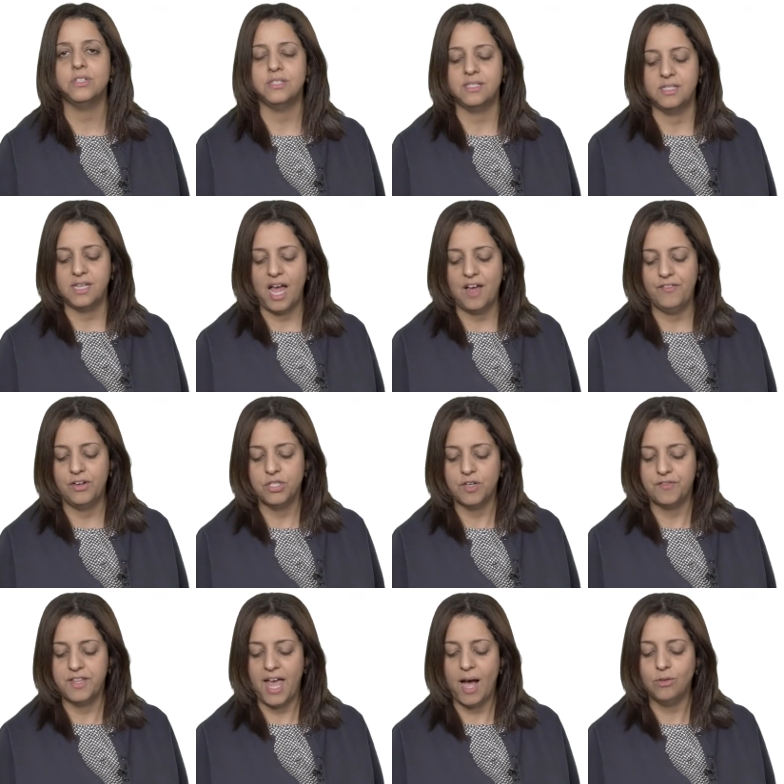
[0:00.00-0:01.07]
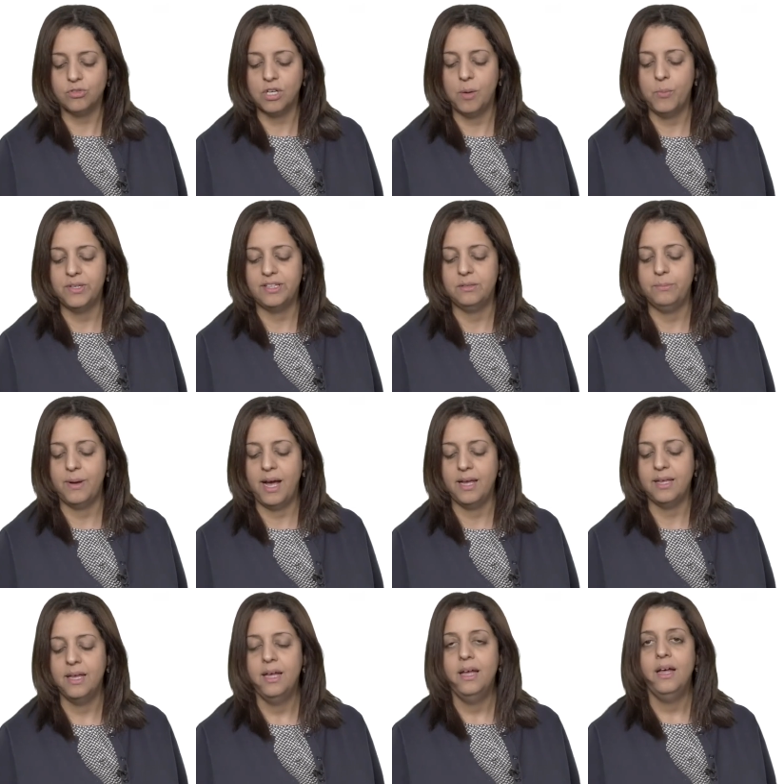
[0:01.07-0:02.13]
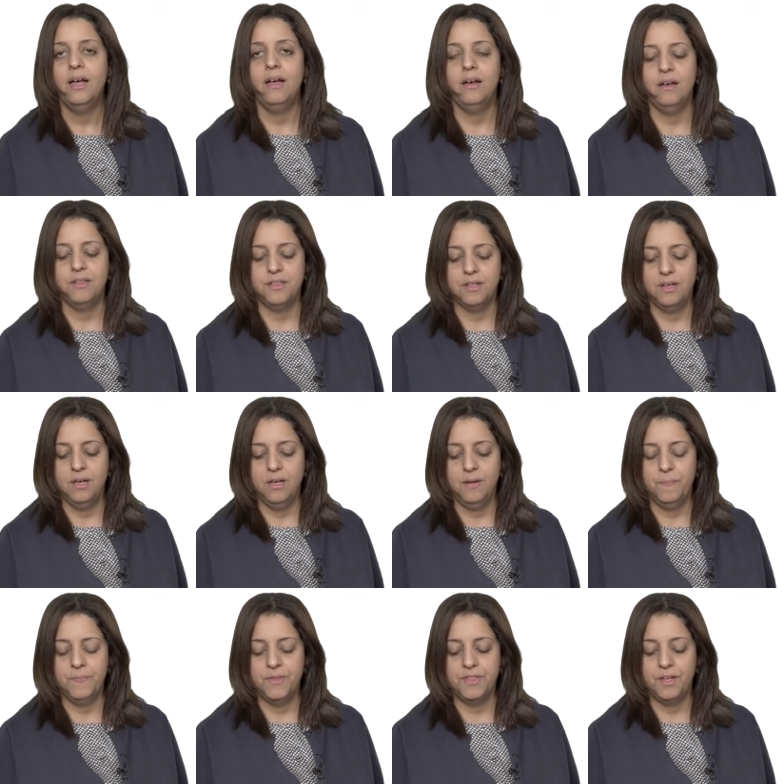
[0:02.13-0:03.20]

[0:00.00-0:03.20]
So this is the average of the outcome weighted by the